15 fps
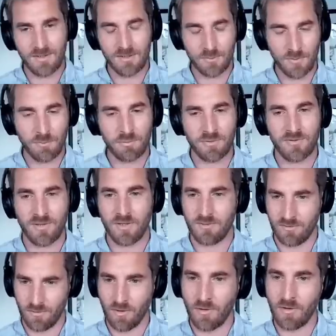this
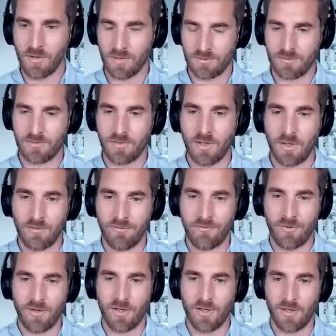represents a lot of
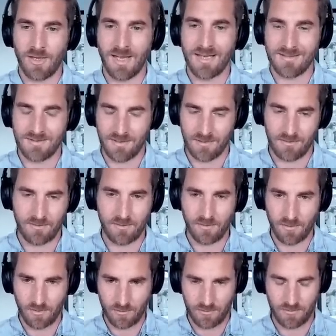uh, assets
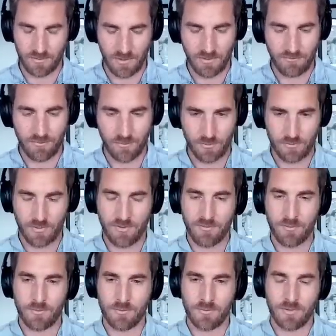uh, if you if
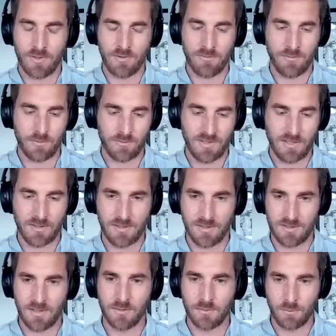you if you take
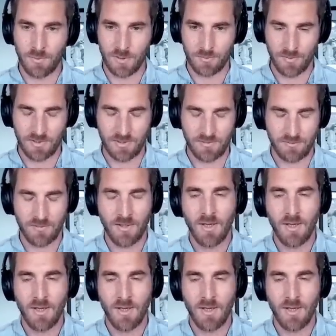this into perspective.